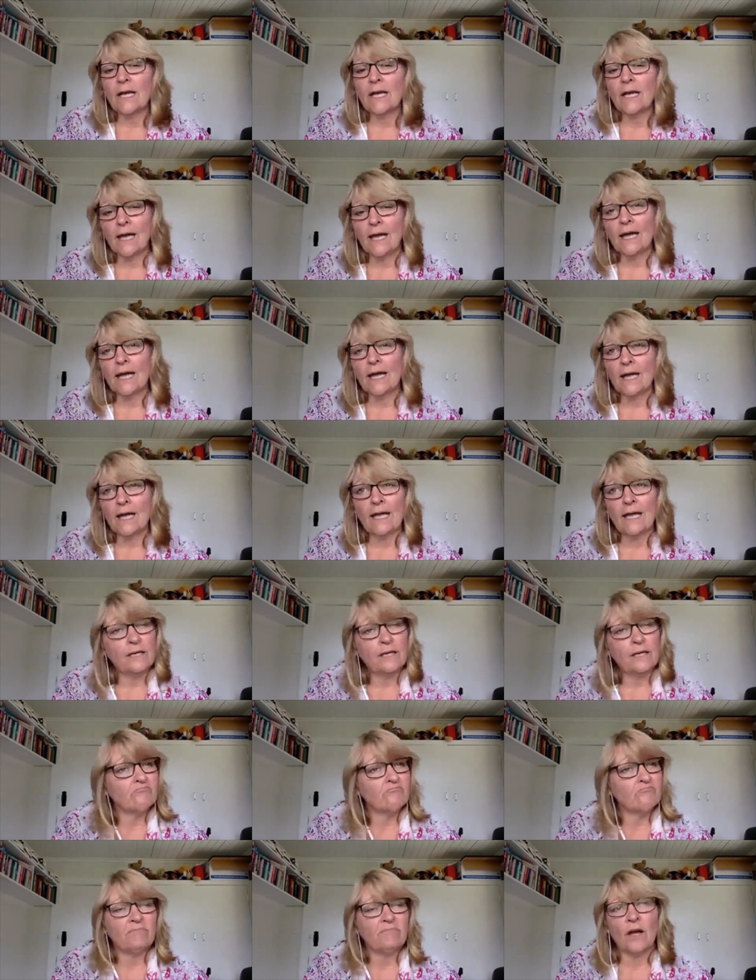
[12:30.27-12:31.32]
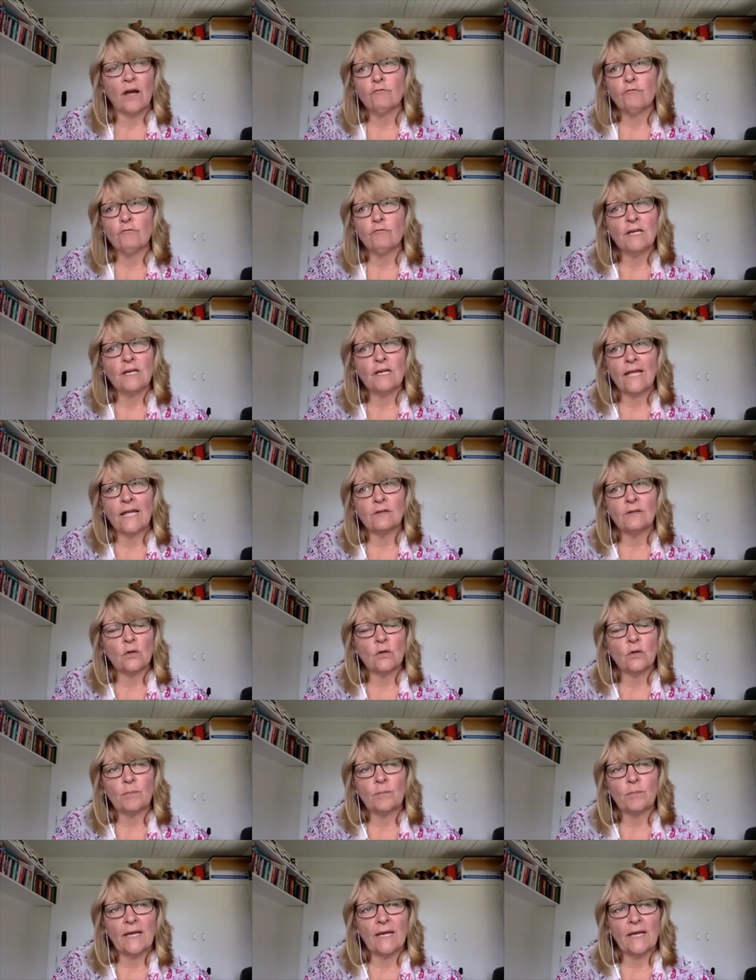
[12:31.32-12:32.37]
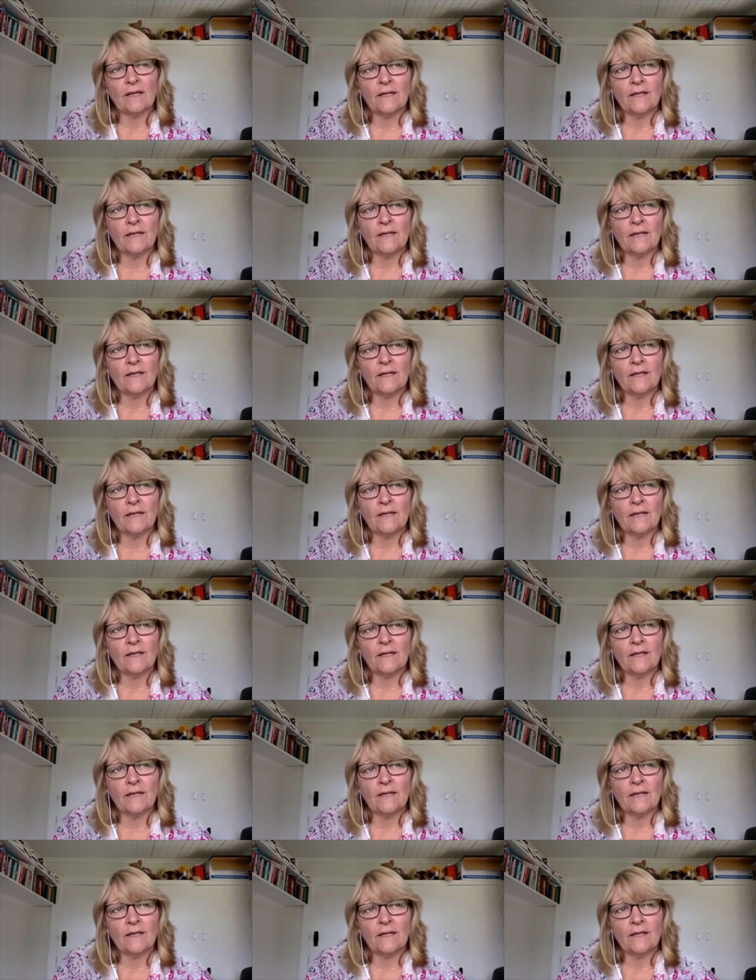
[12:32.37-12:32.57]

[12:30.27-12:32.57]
and I really haven't looked back.